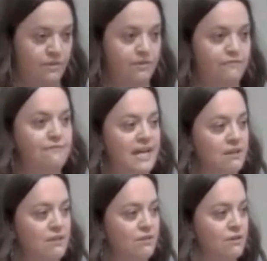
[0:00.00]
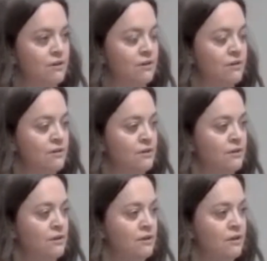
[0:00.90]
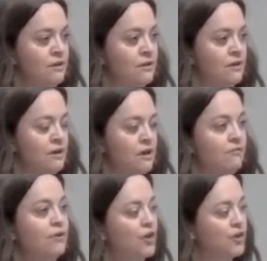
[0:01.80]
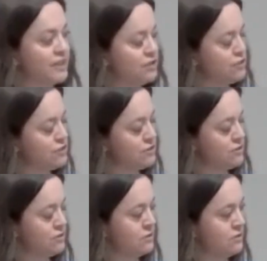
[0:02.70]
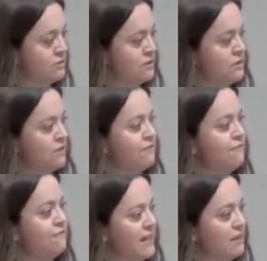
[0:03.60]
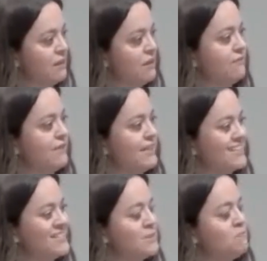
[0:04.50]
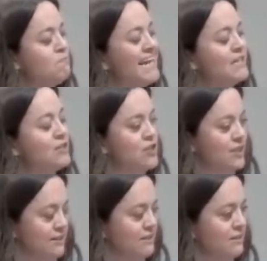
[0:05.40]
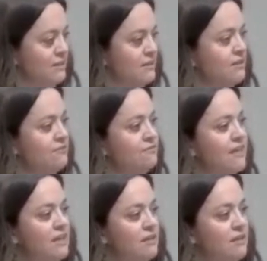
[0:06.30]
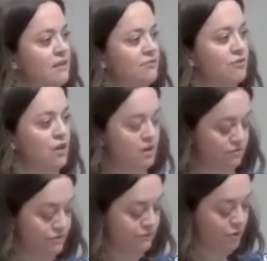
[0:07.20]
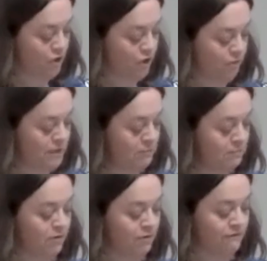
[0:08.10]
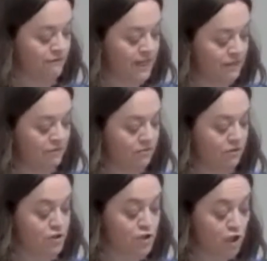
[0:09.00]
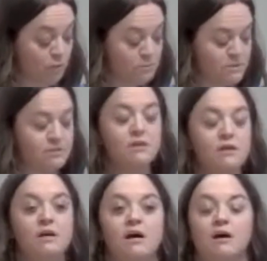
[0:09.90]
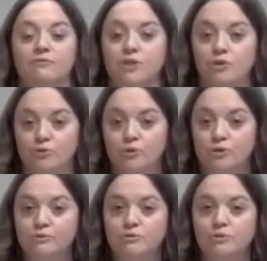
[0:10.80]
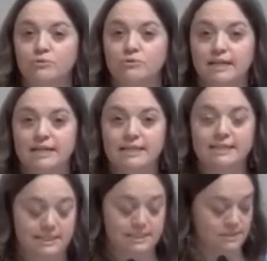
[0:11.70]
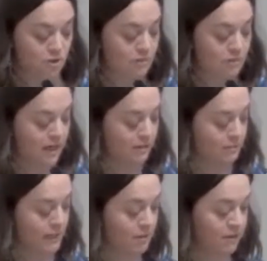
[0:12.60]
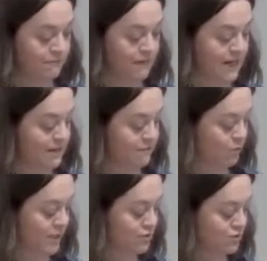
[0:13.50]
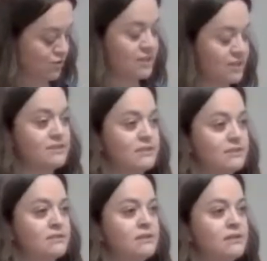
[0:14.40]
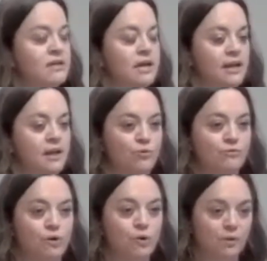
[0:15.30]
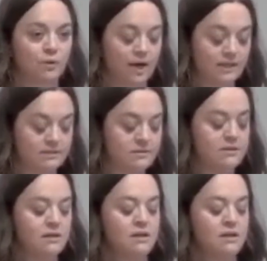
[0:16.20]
The faith of courage, the faith of expansion, the faith of love for all people, the faith of the Sharps, of the UUs who died in Selma, Alabama, fighting for racial justice and equal voting rights.